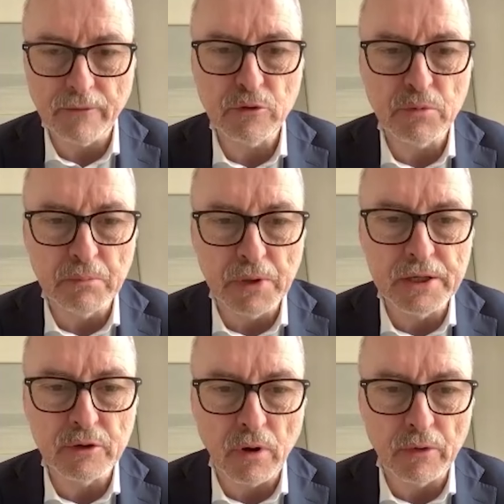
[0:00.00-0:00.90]
be
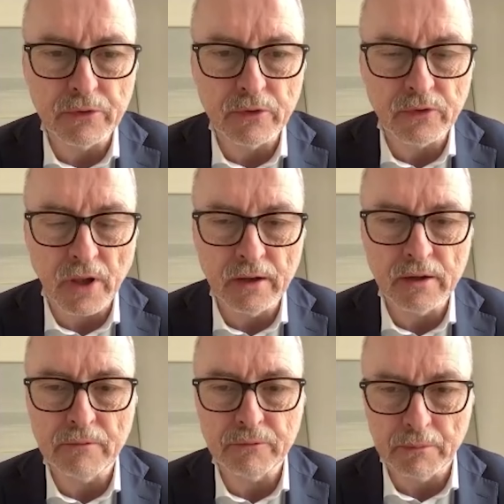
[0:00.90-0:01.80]
built around the
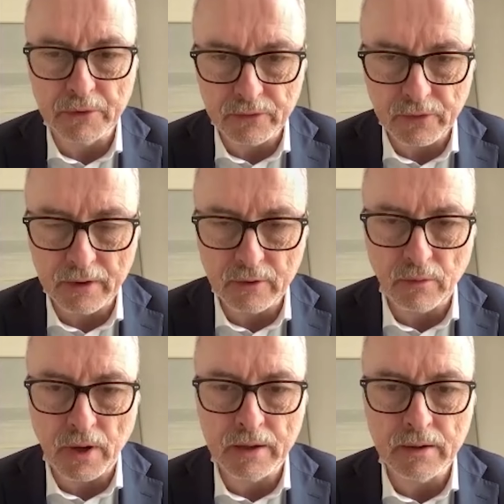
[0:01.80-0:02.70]
center, from the center
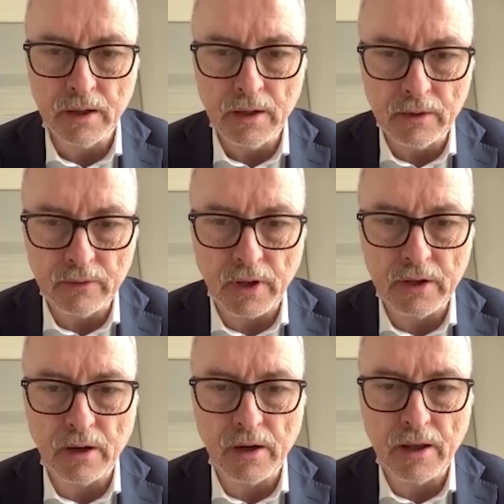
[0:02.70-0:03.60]
right,
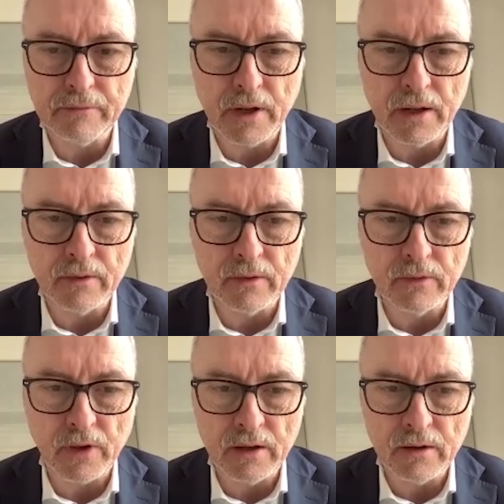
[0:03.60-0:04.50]
center left, and the
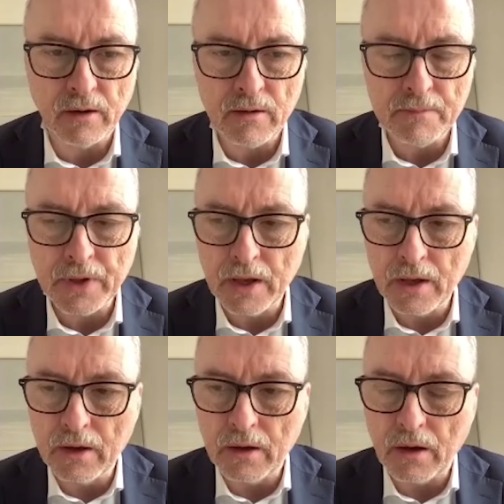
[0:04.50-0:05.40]
center.
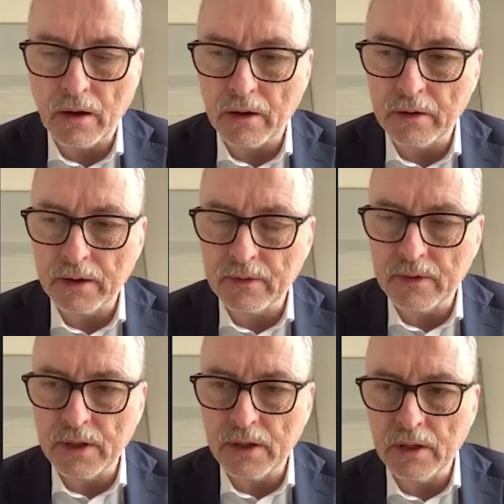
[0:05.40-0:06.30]

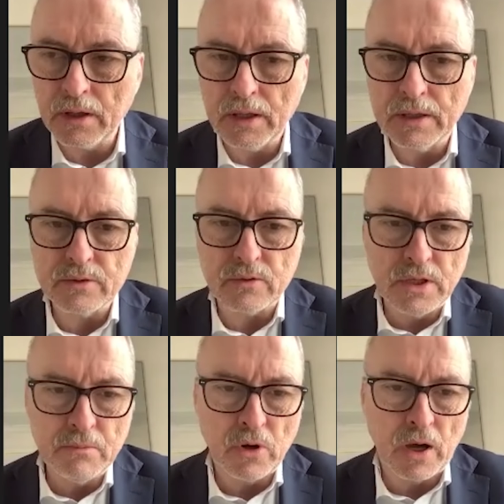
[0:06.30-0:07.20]
The
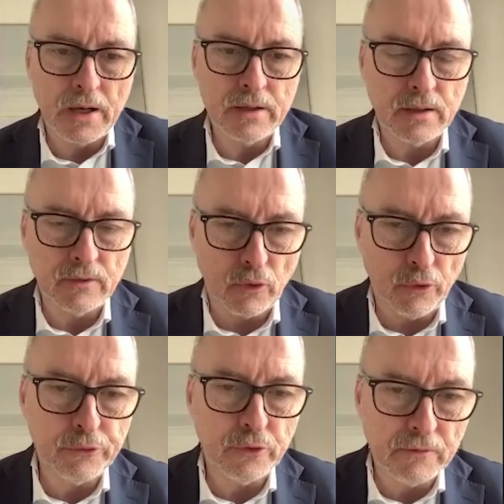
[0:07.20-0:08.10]
extreme right is
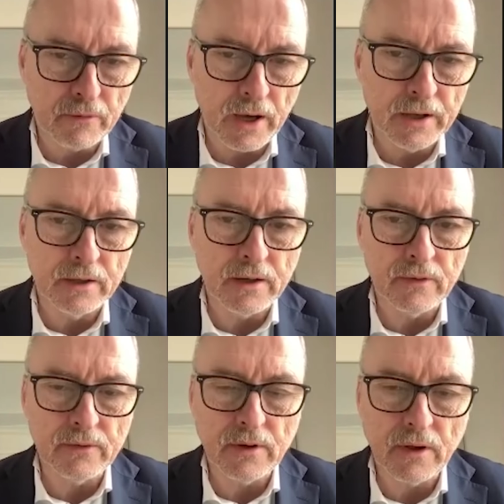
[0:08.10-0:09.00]
also divided,
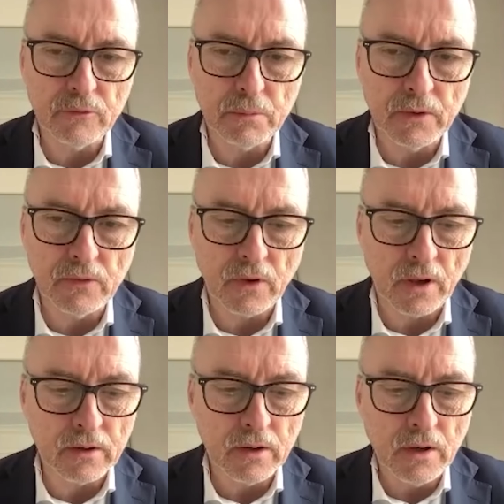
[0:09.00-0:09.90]
as it has been
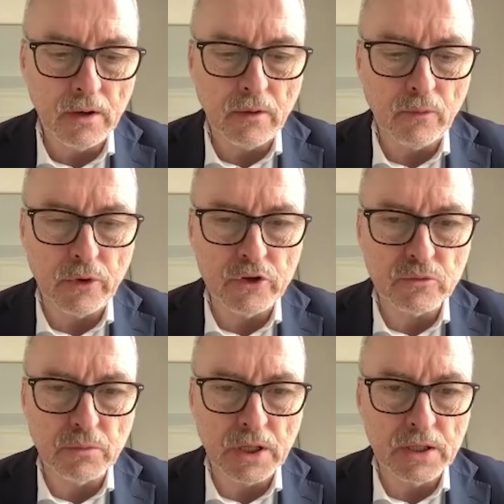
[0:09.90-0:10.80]
said, which
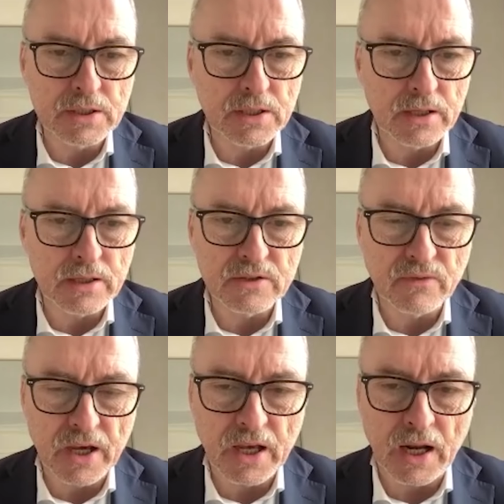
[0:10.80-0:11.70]
means that it's
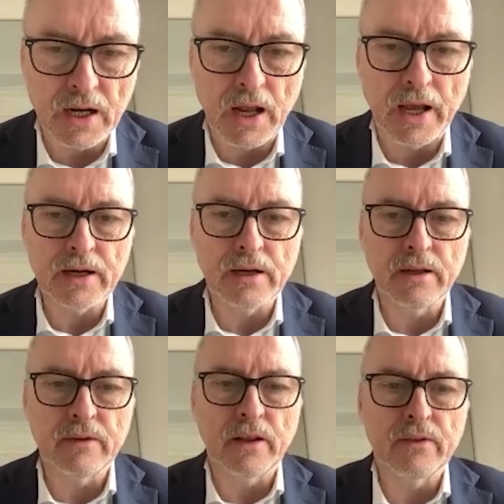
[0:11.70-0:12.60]
very unlikely
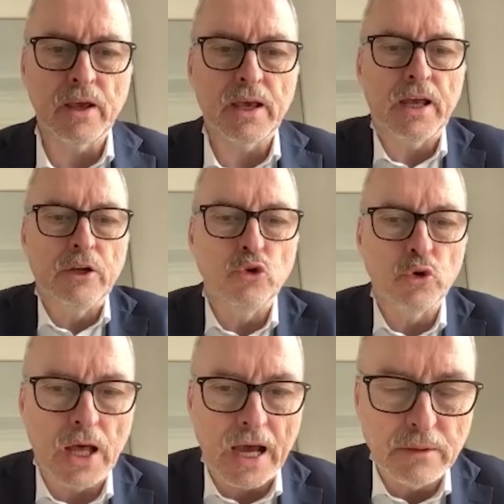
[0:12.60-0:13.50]
that they can
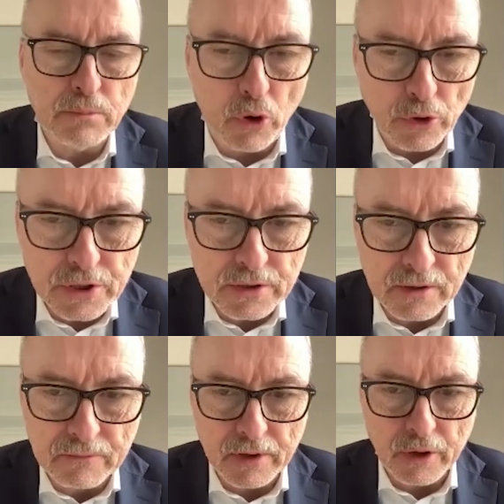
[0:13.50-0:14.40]
unite
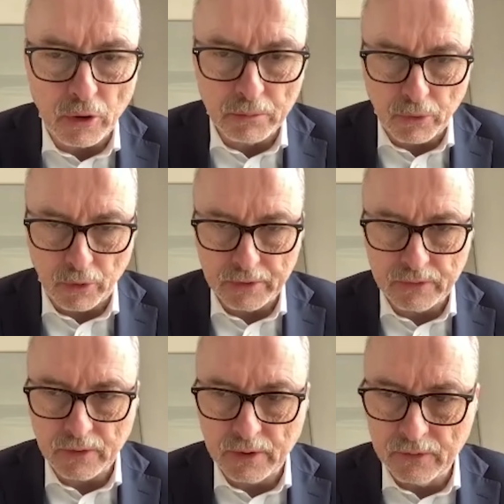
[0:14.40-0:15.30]
positively on
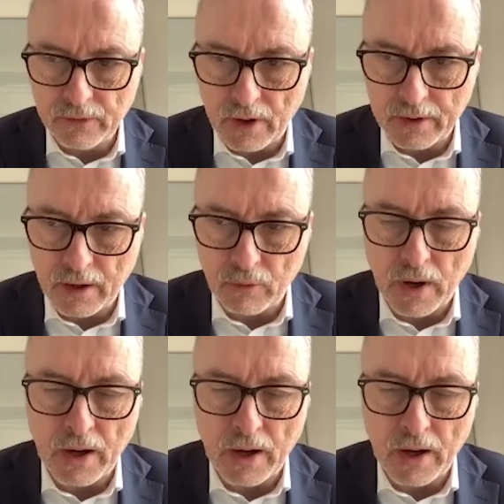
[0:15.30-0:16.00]
policies and are